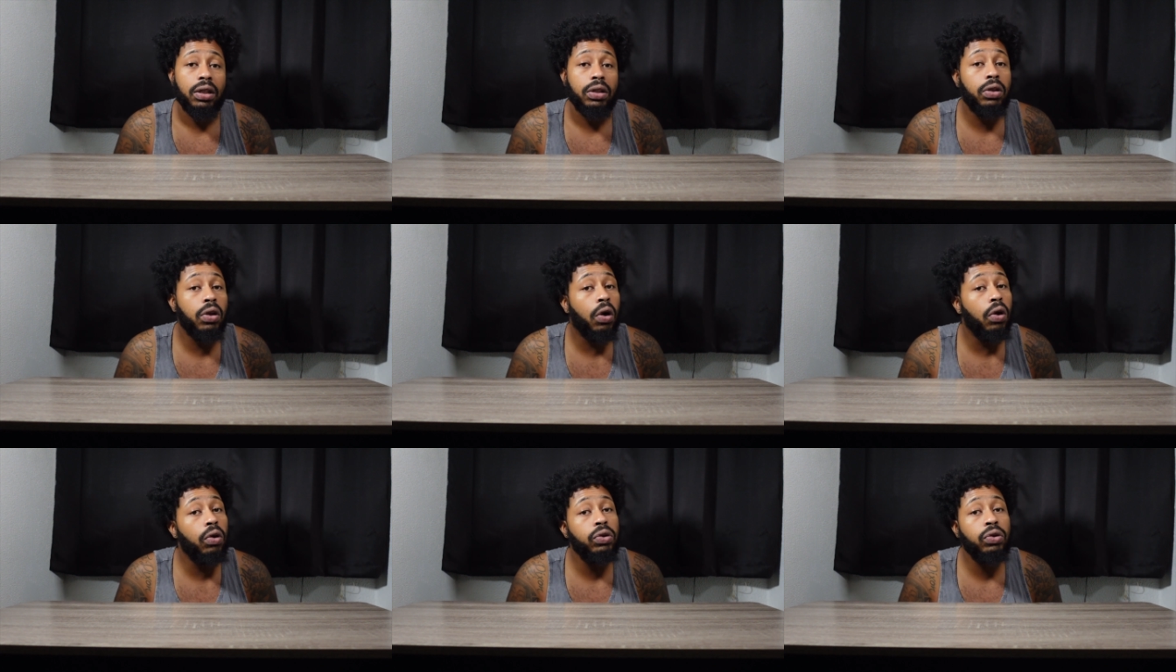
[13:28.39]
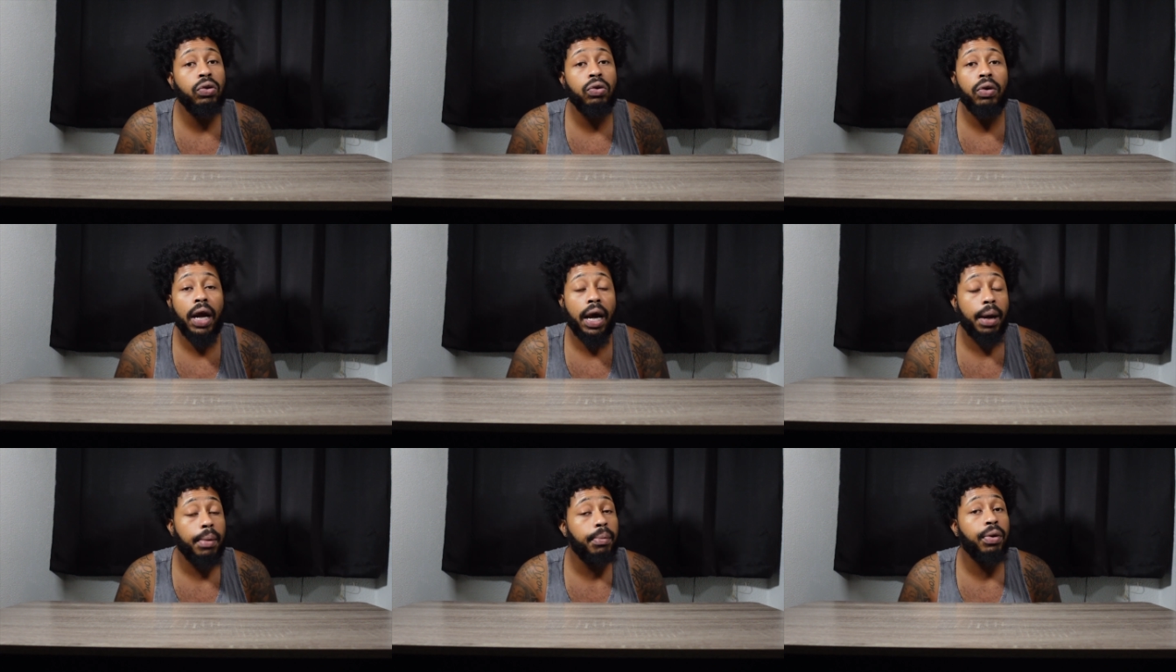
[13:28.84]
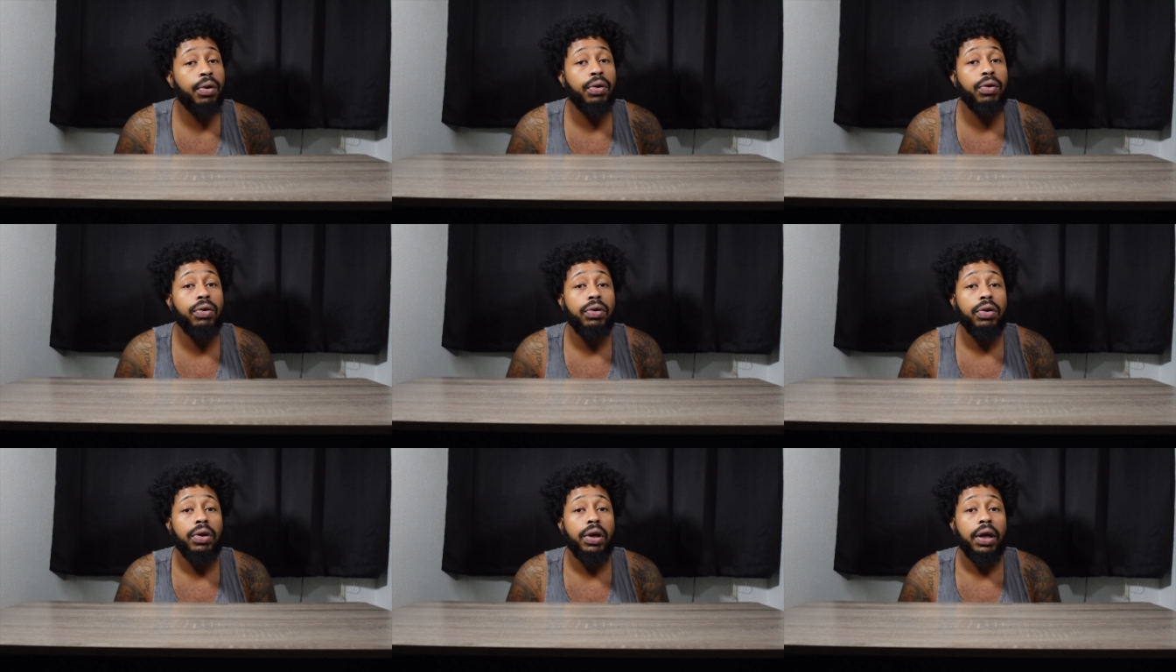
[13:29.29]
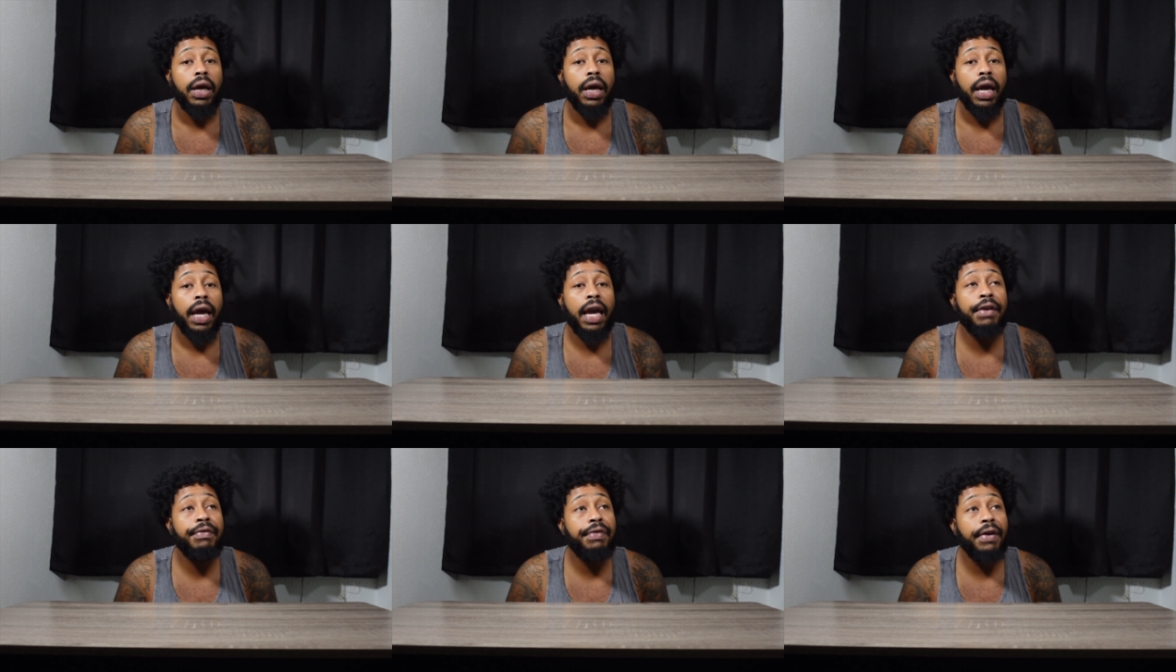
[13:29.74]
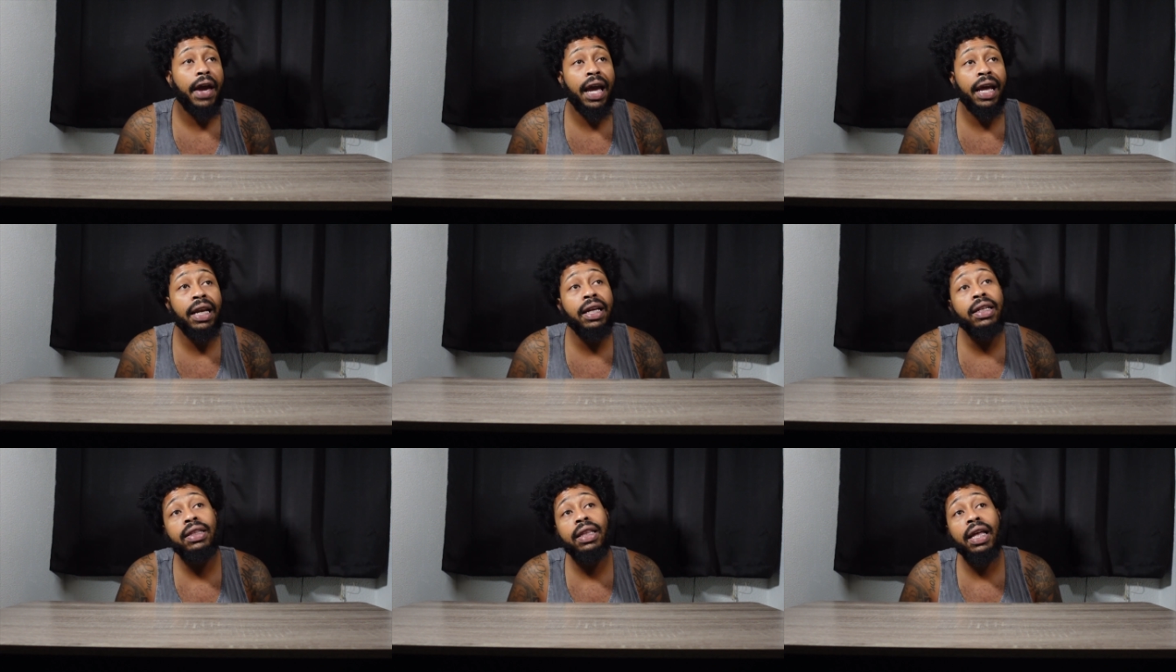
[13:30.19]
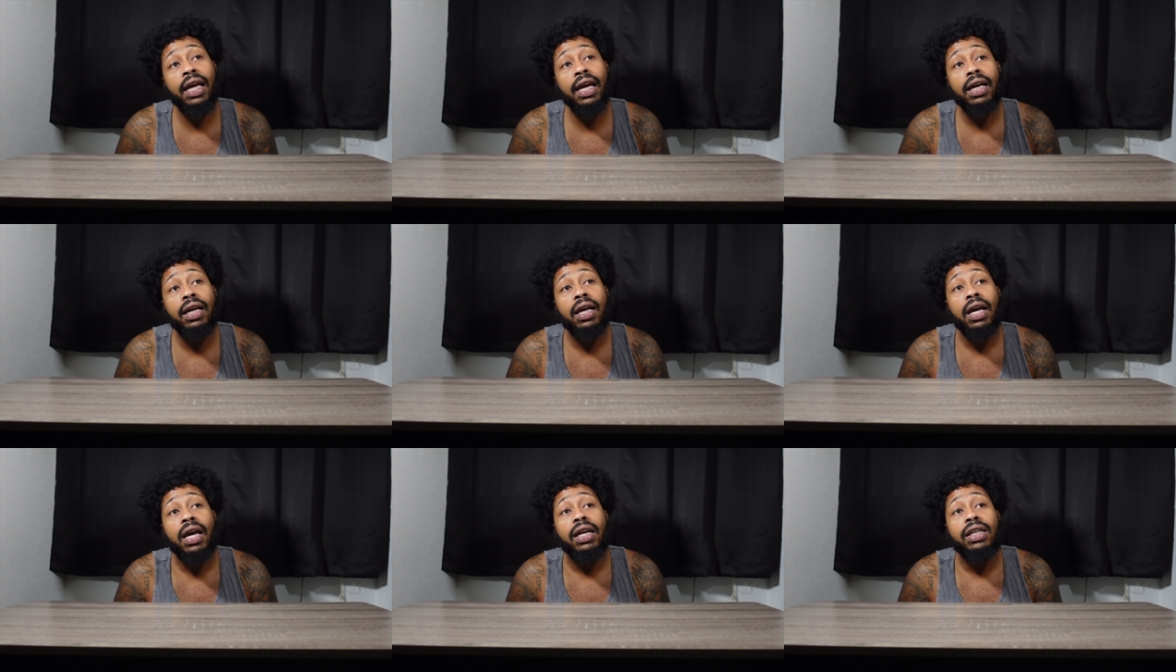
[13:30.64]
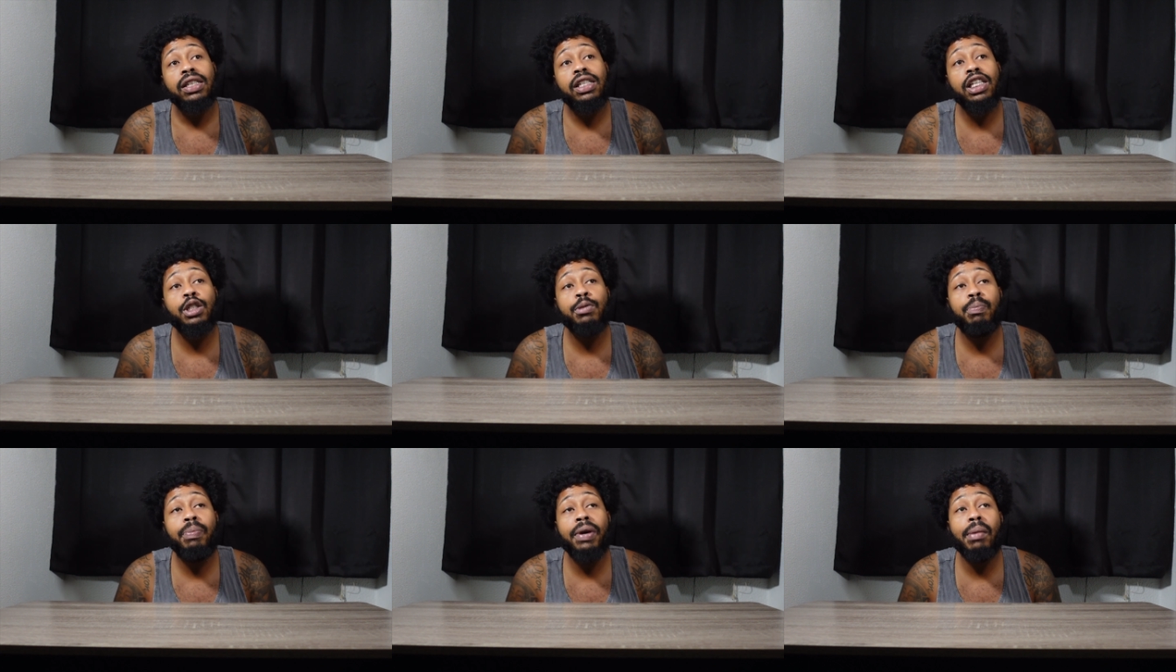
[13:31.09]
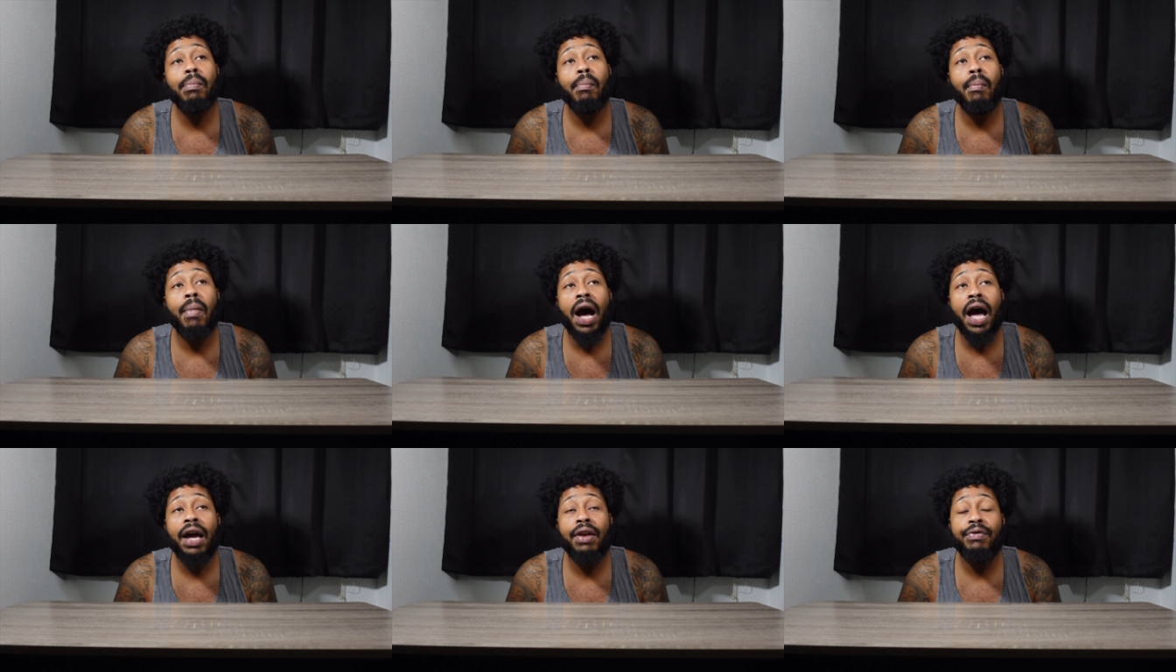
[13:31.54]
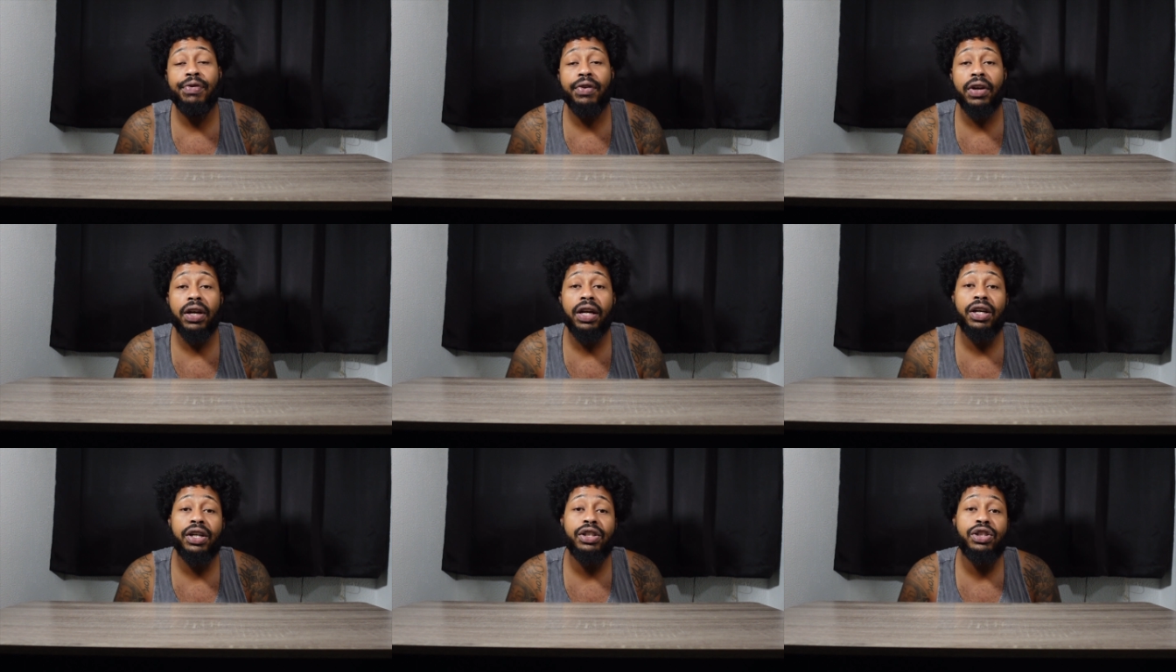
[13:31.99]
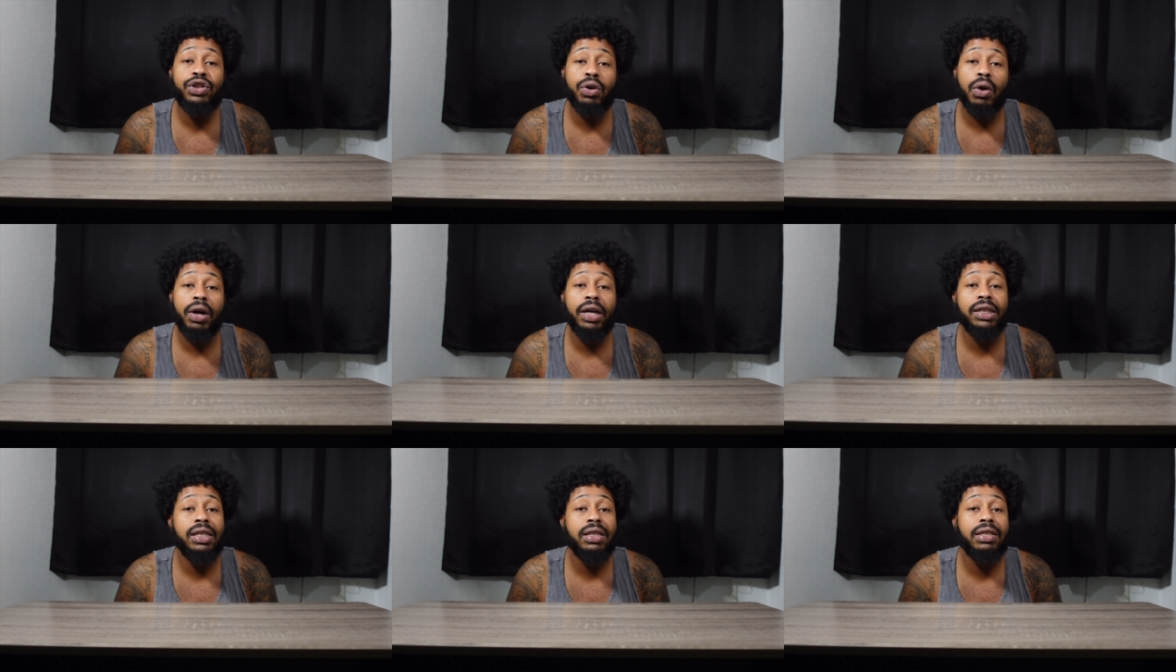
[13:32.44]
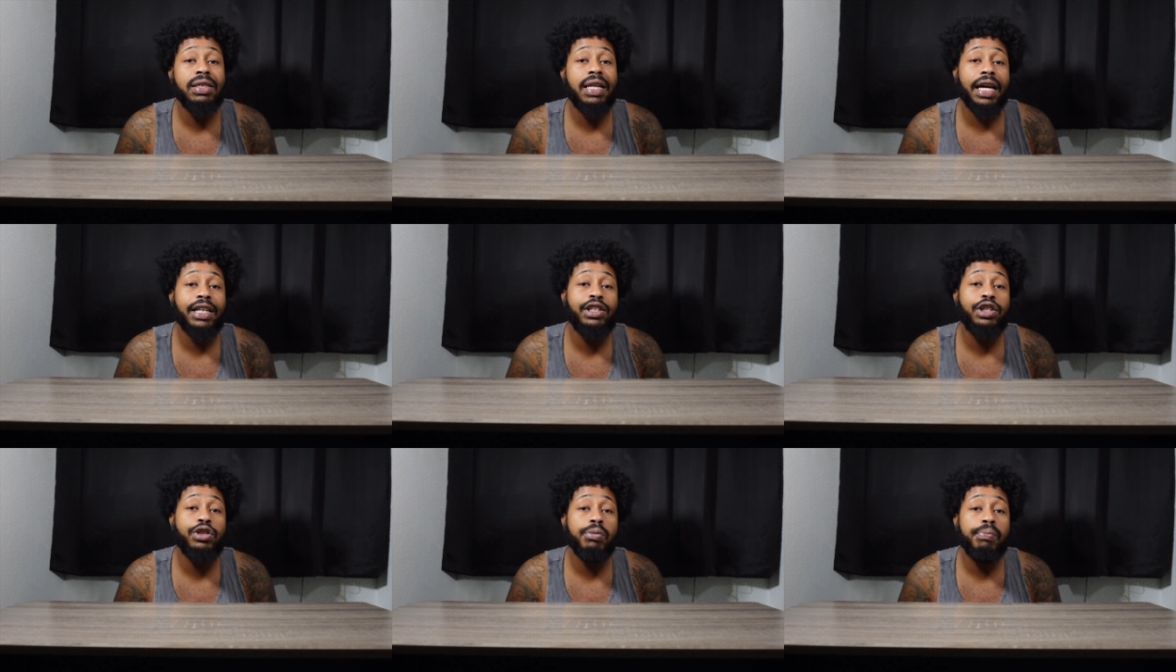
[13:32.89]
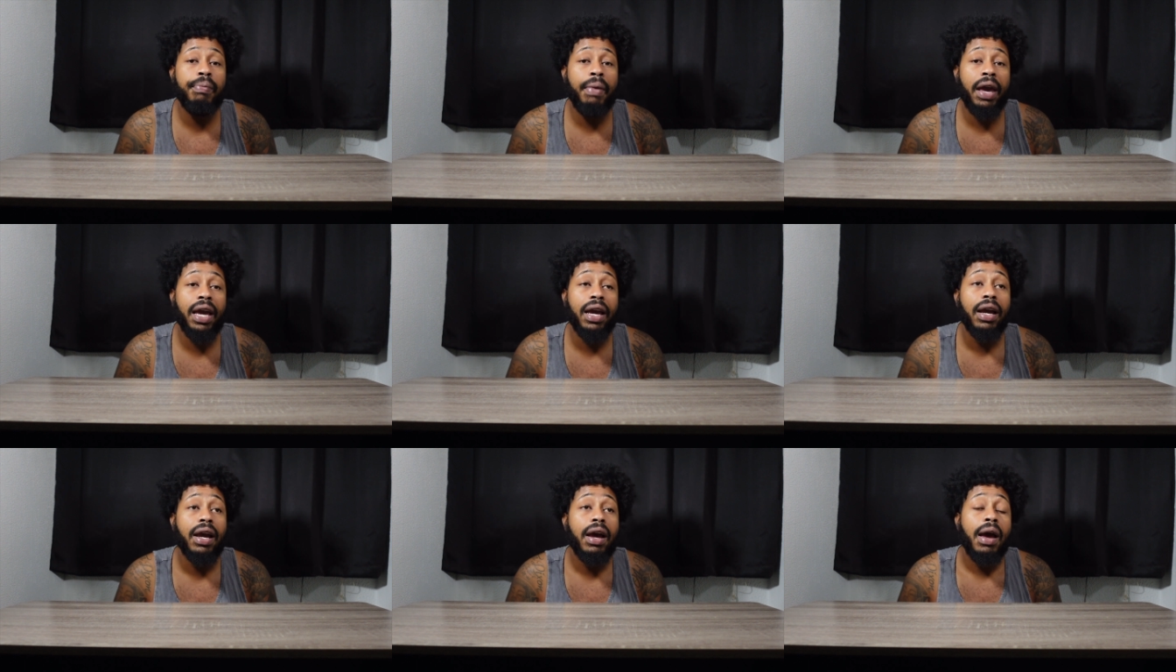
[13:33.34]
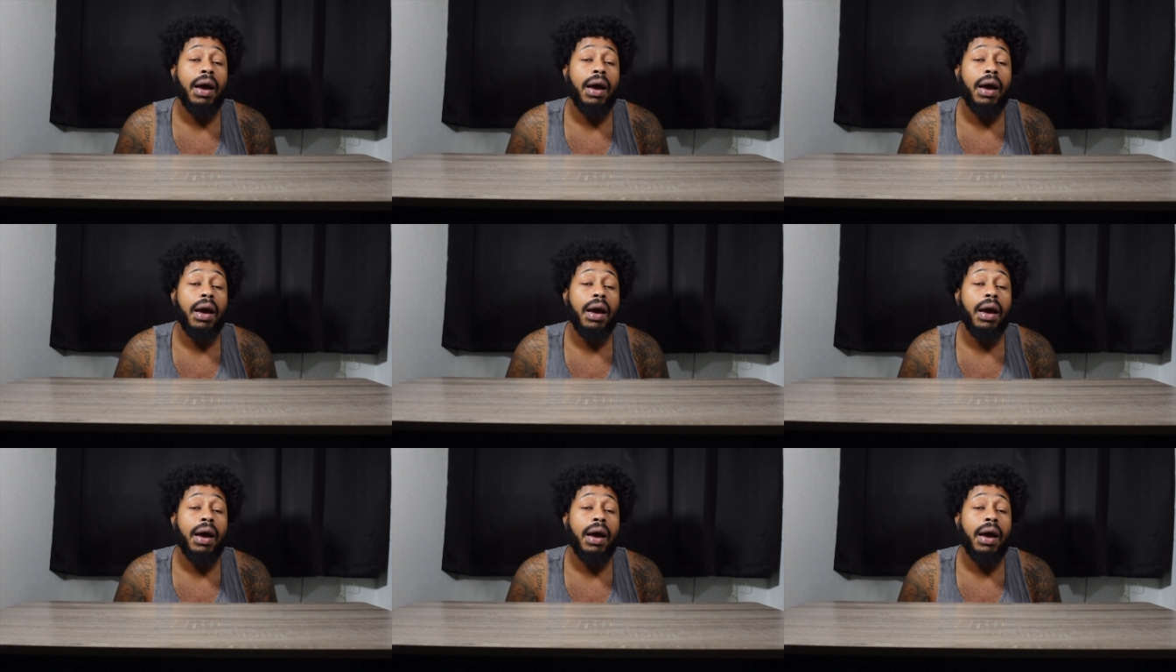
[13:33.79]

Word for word: Don't do that, bro. If anything, just be mindful of the choices that you make.